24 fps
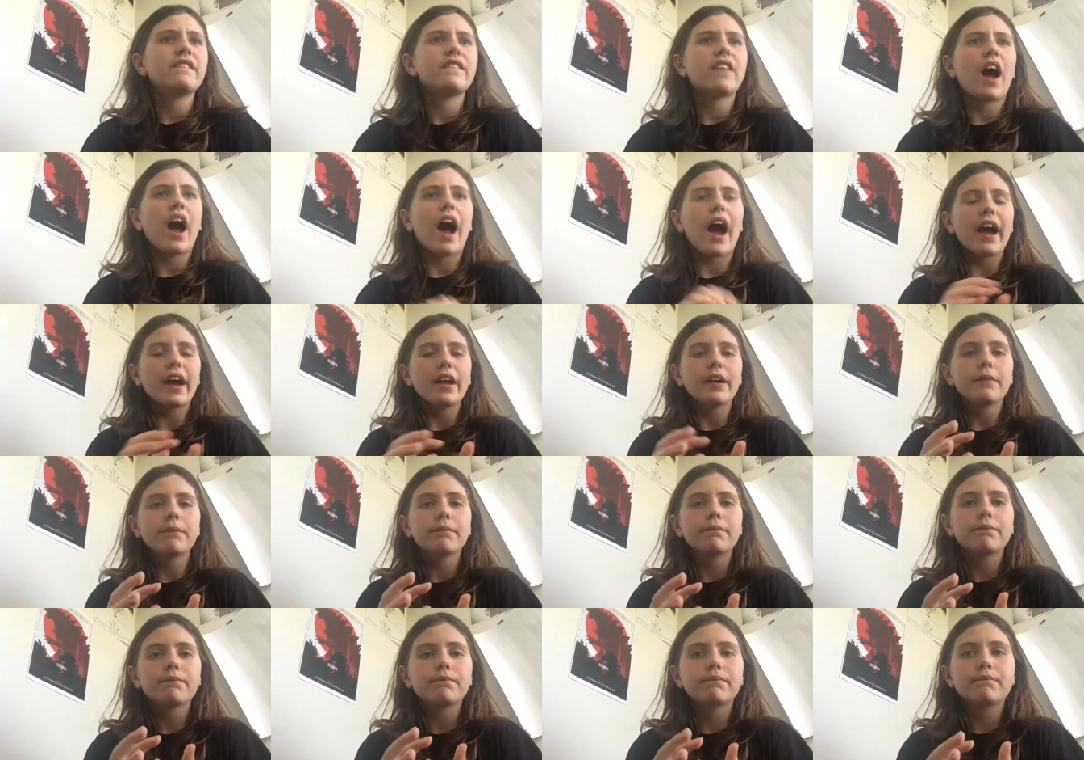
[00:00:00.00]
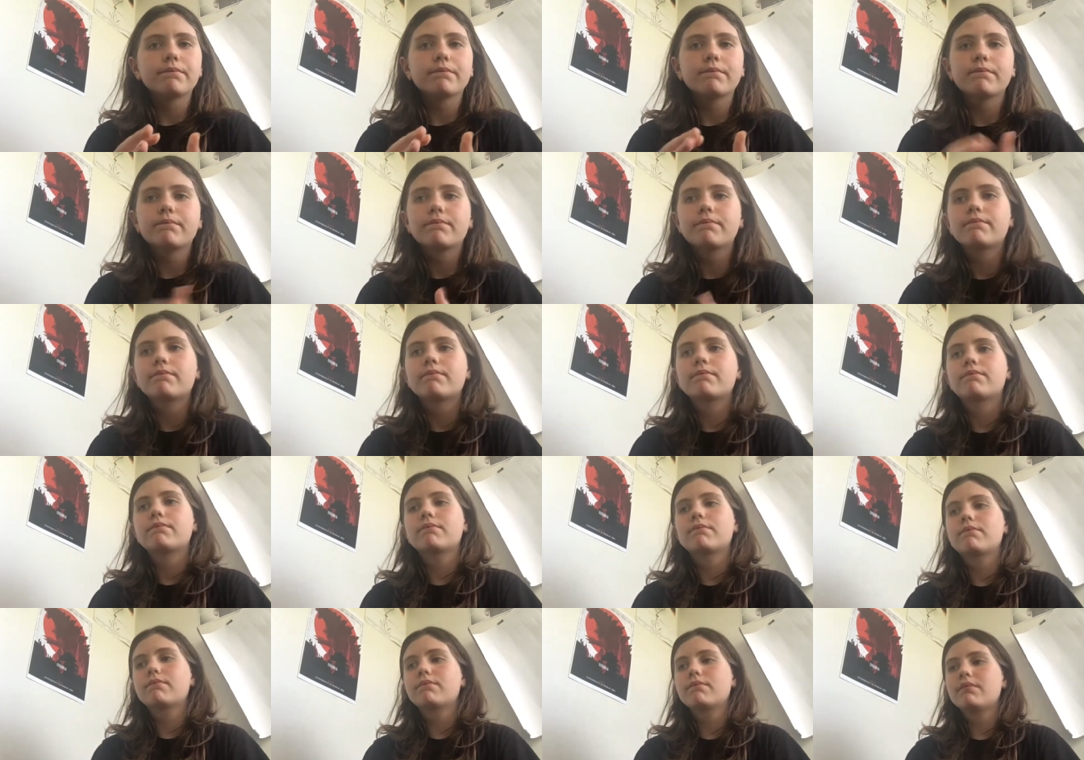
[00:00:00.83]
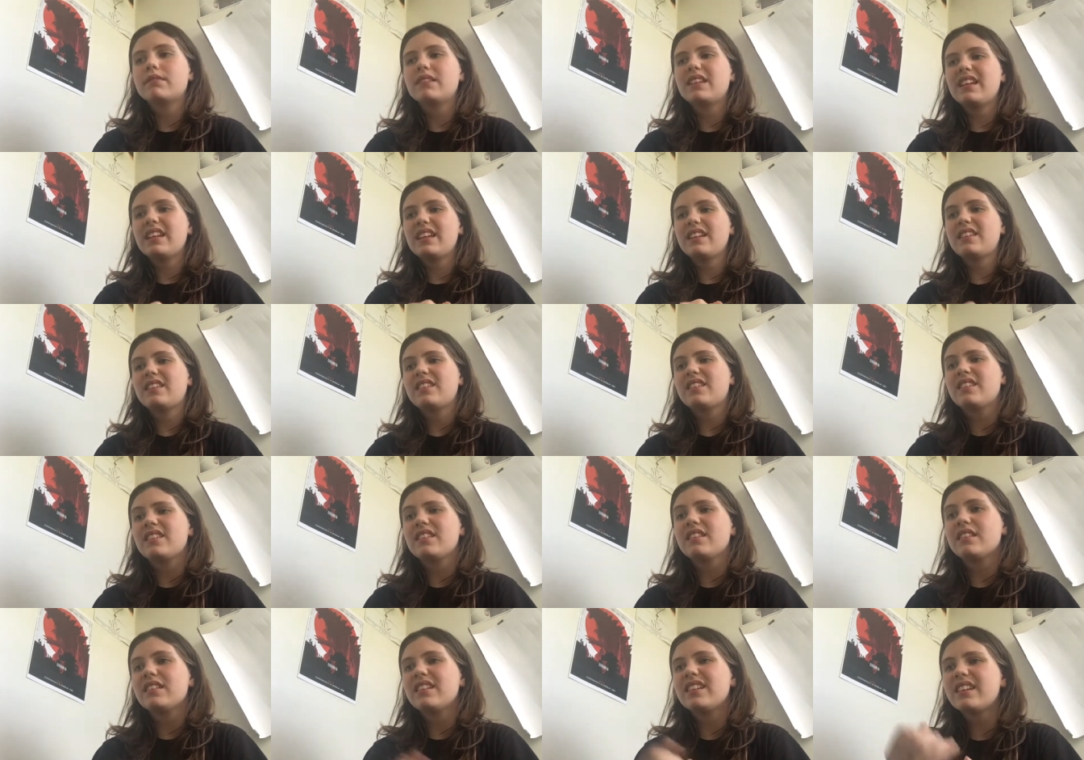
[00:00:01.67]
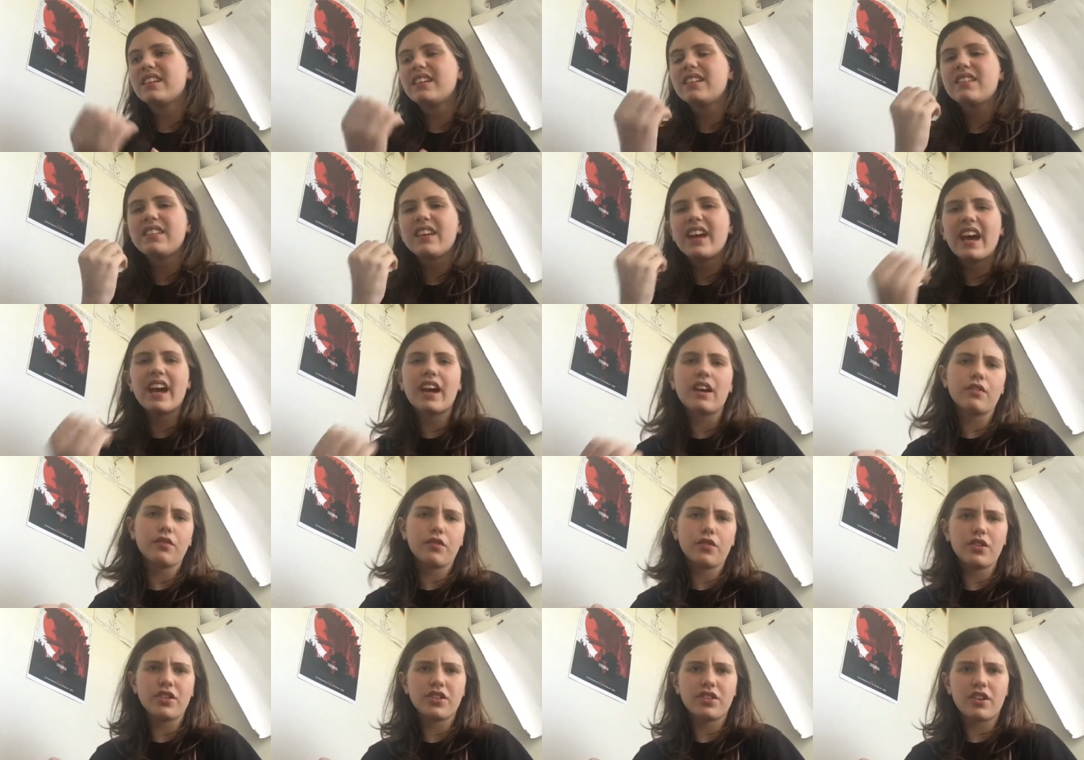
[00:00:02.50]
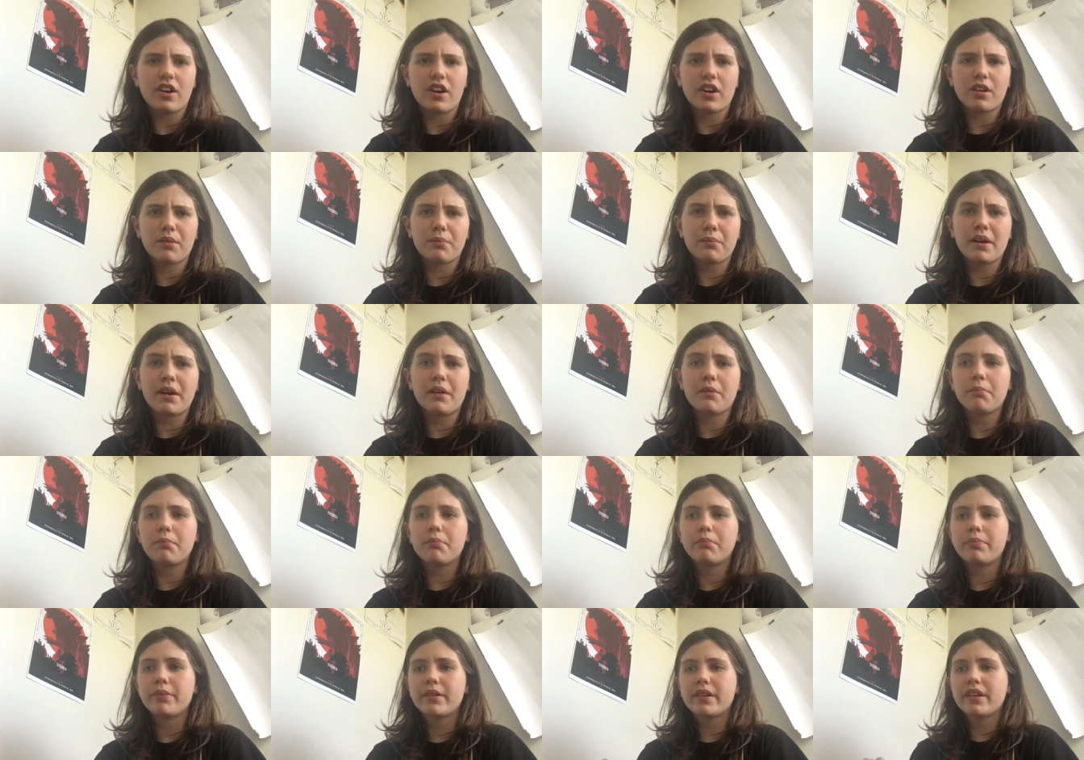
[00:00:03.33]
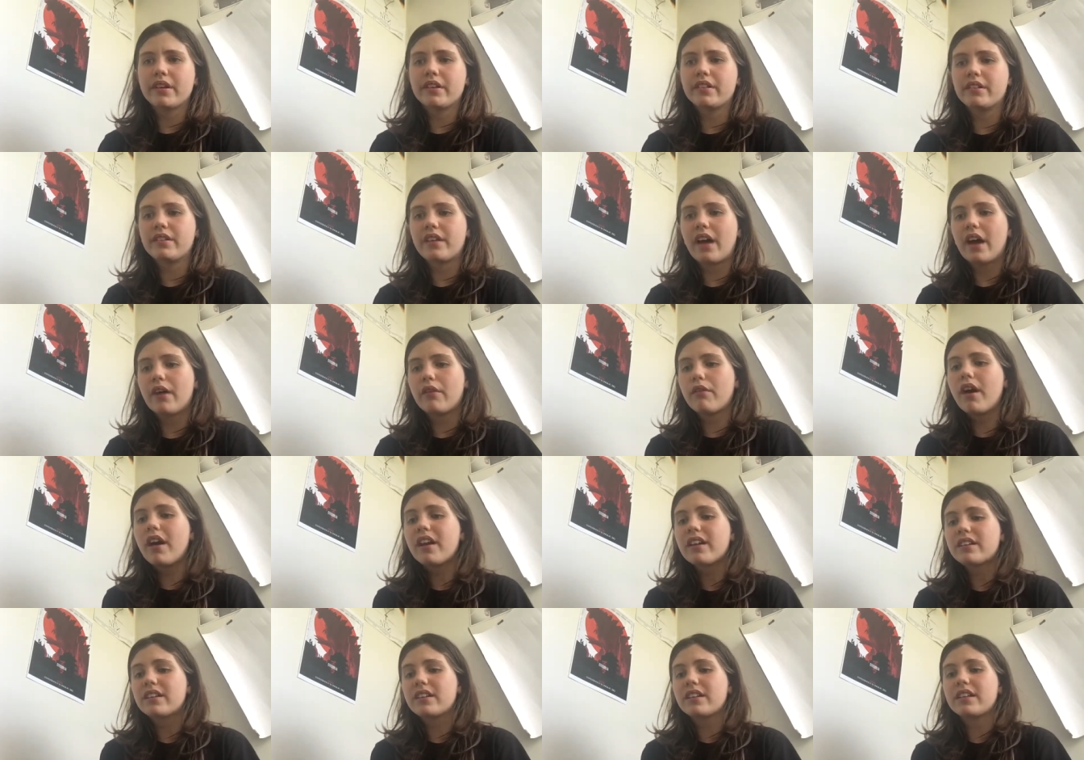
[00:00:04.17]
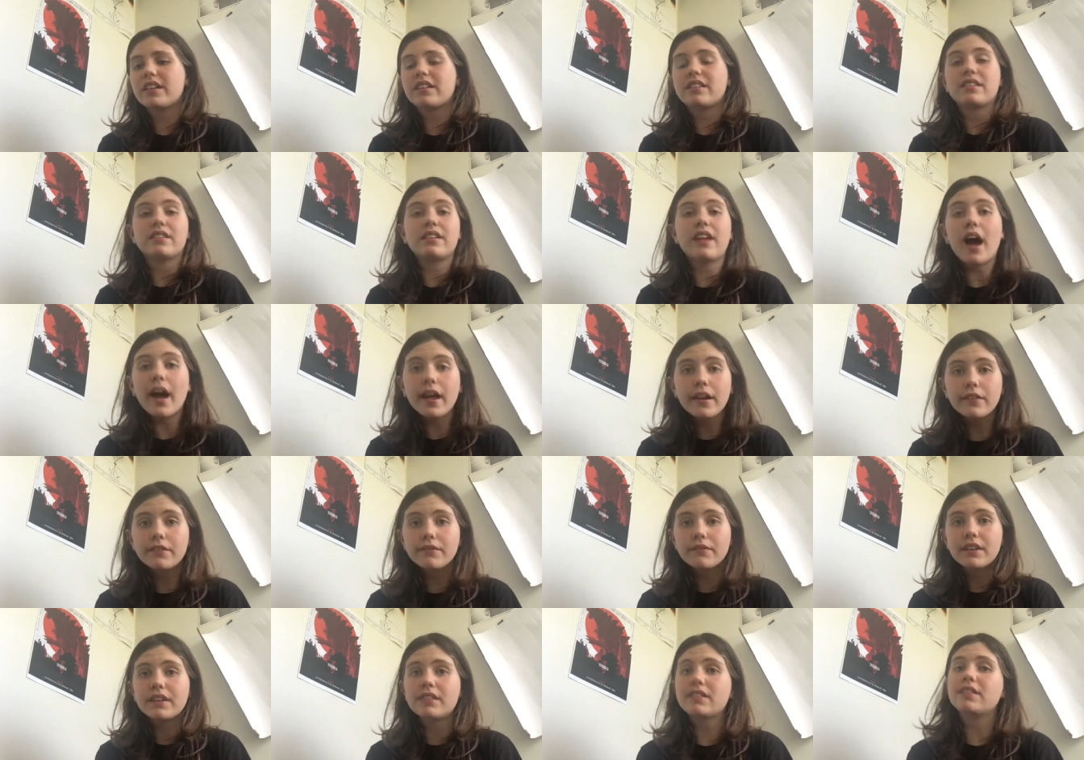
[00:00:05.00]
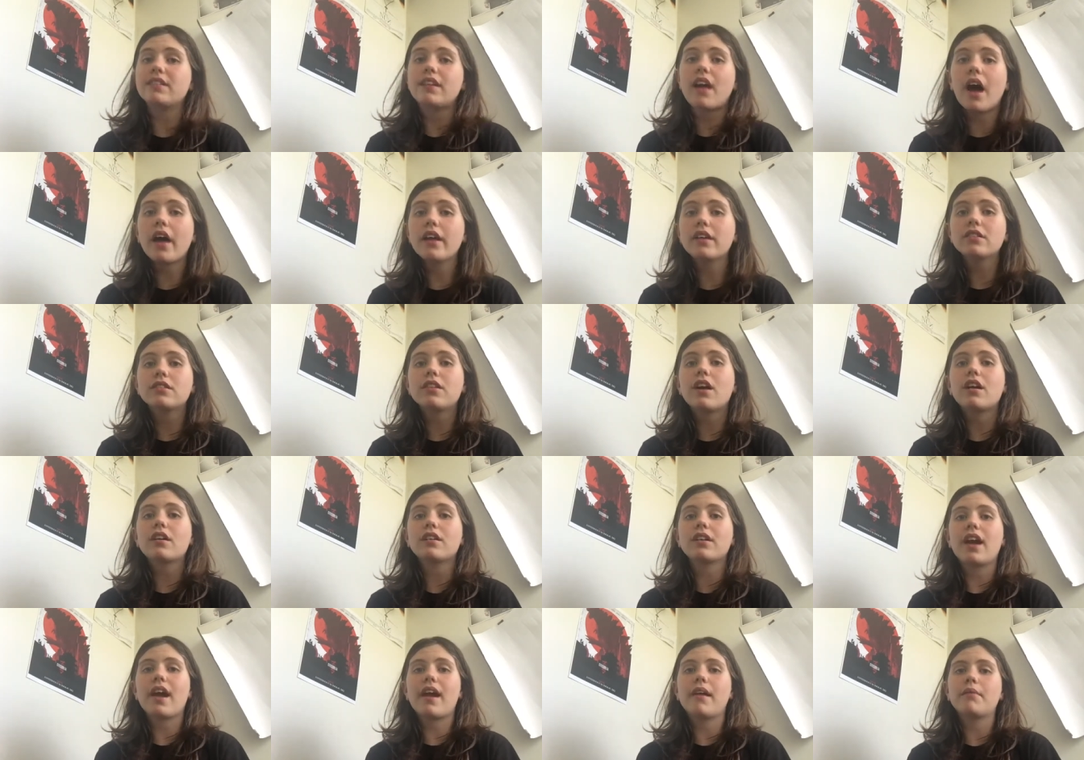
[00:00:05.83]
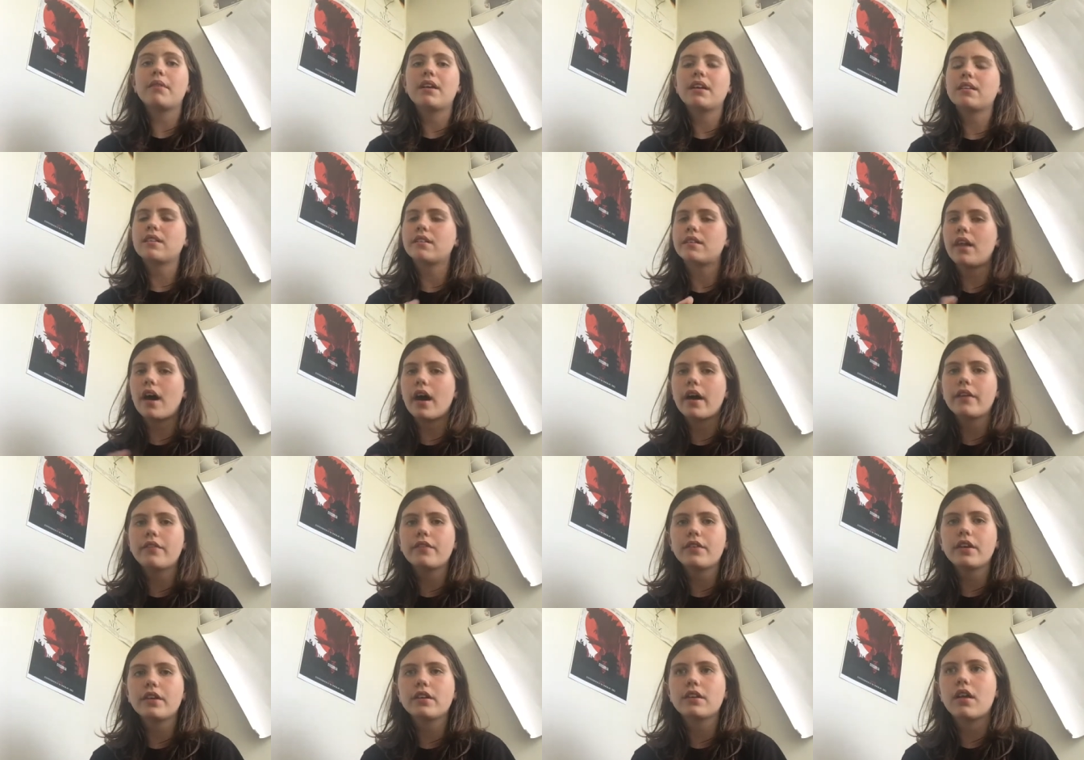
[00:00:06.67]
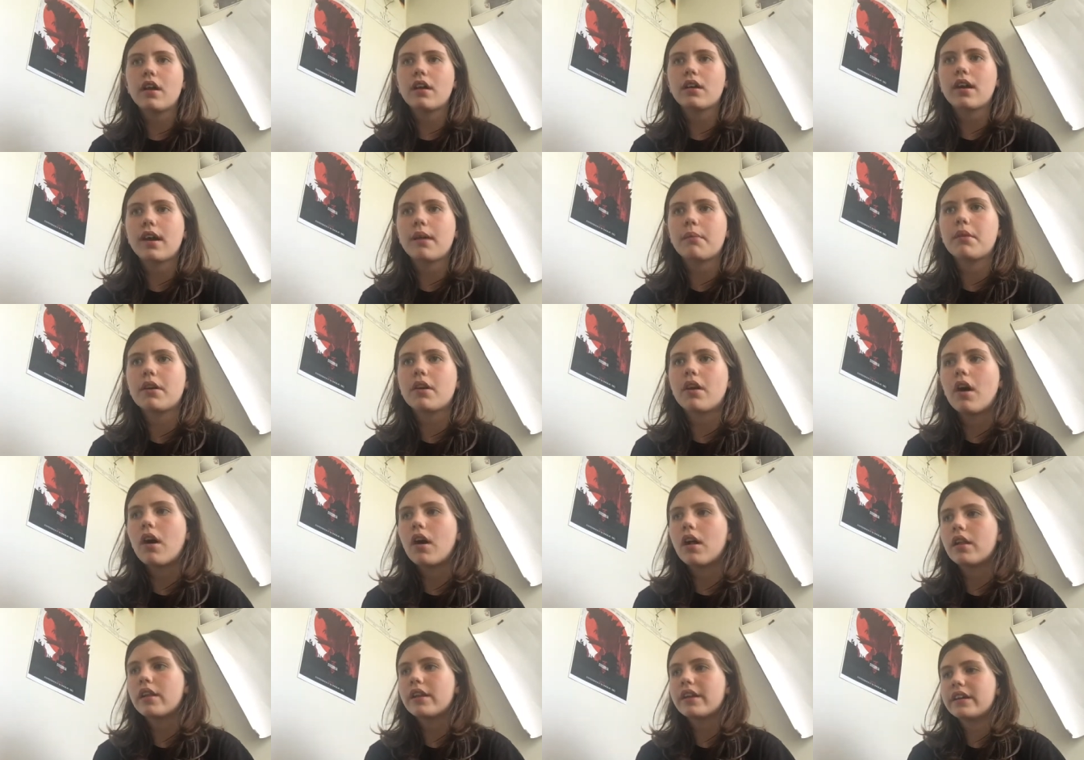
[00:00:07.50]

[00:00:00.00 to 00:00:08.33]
I it's it's a handful to talk about because ironically it's not a long game. It's not a very long game at all.